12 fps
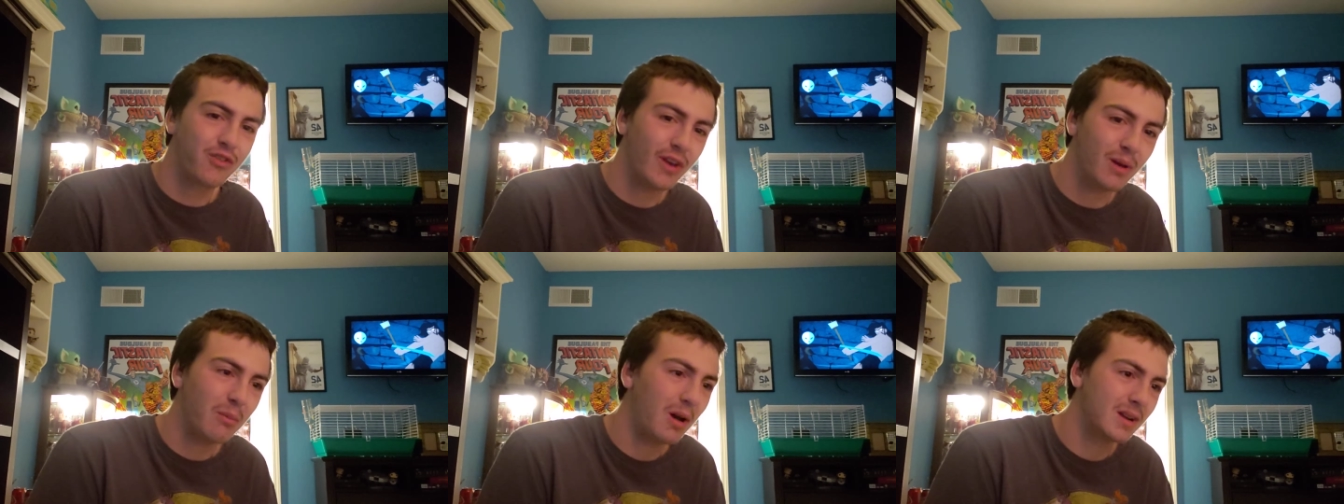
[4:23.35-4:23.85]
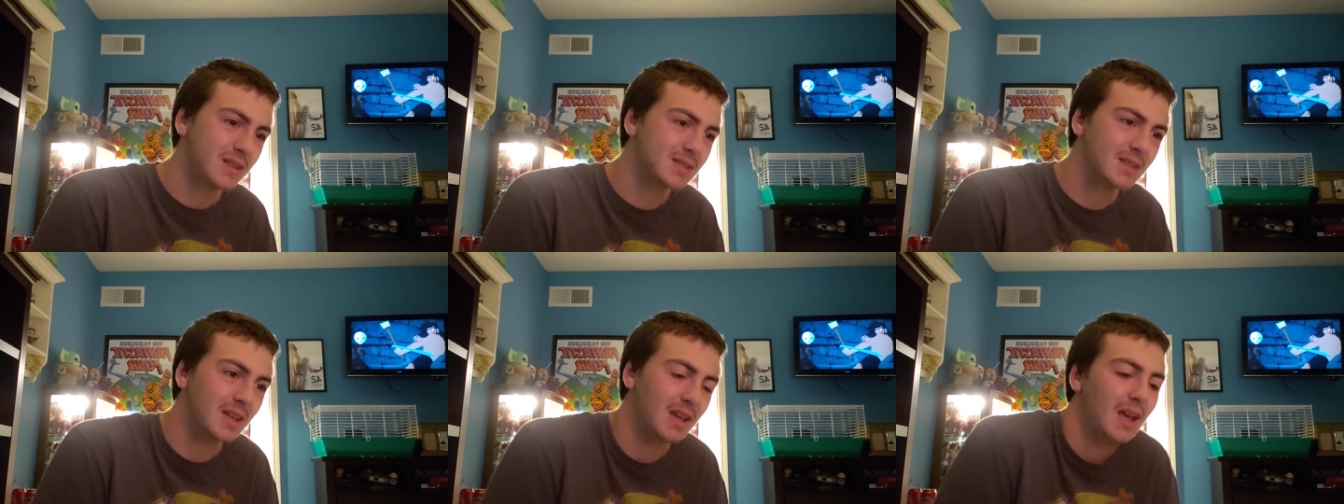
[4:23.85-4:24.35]
film,
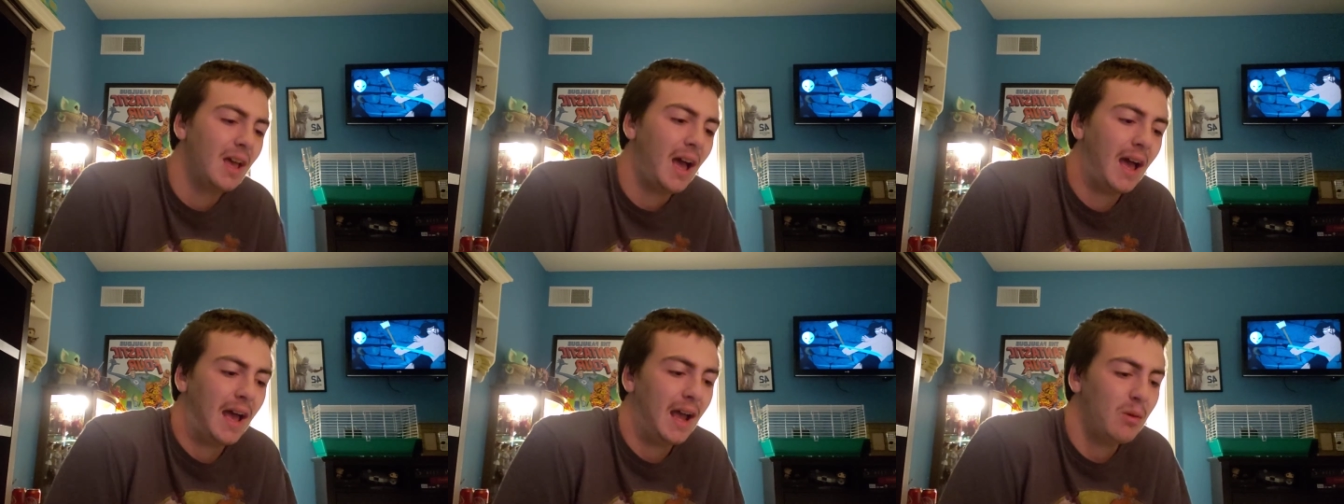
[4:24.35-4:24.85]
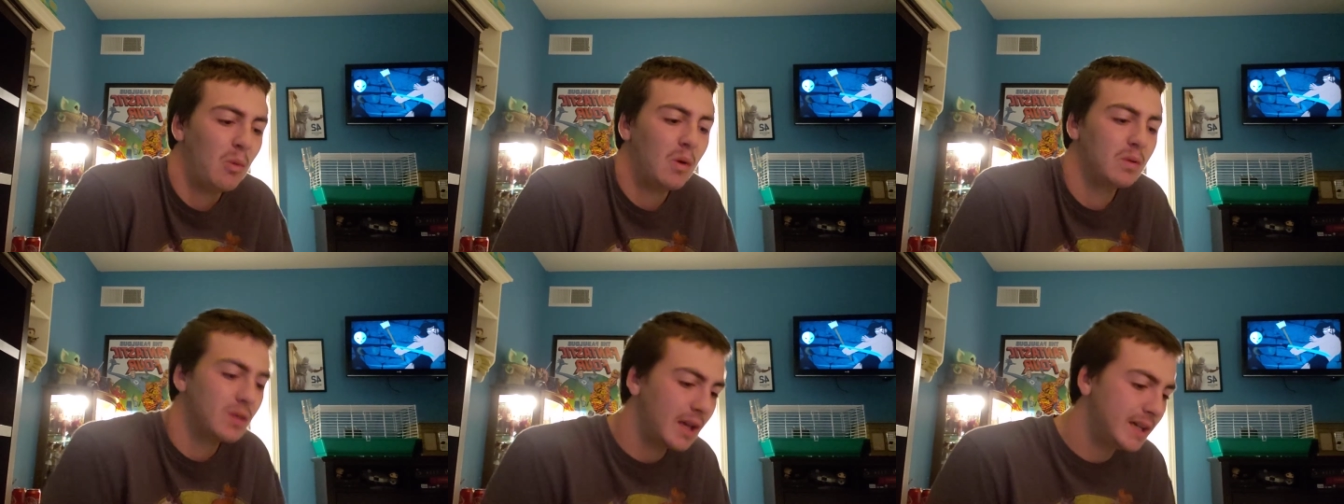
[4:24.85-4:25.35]
honestly. I
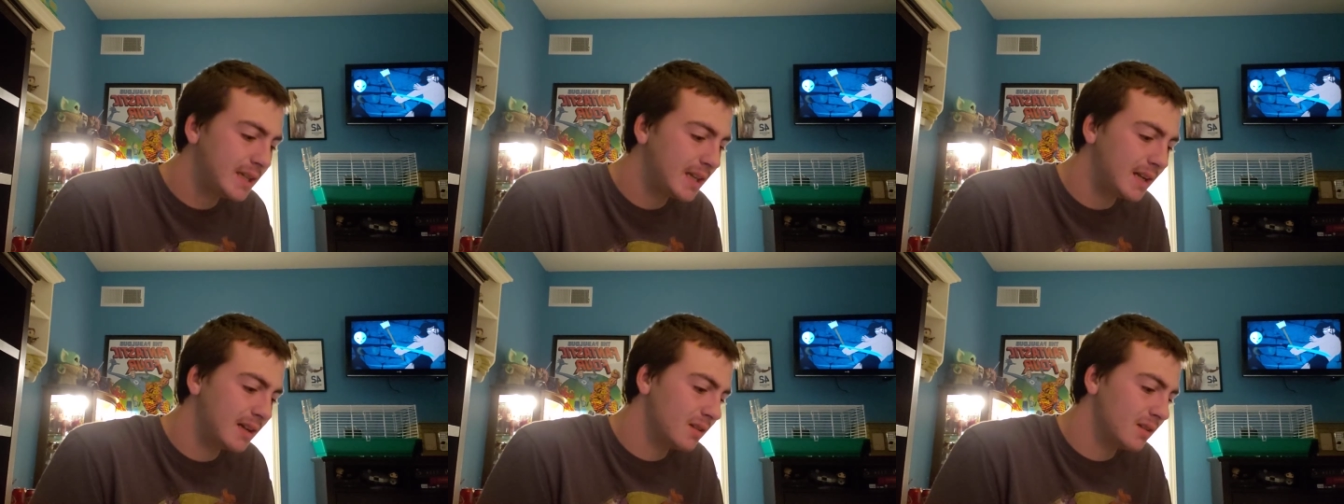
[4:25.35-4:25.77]
won't like it.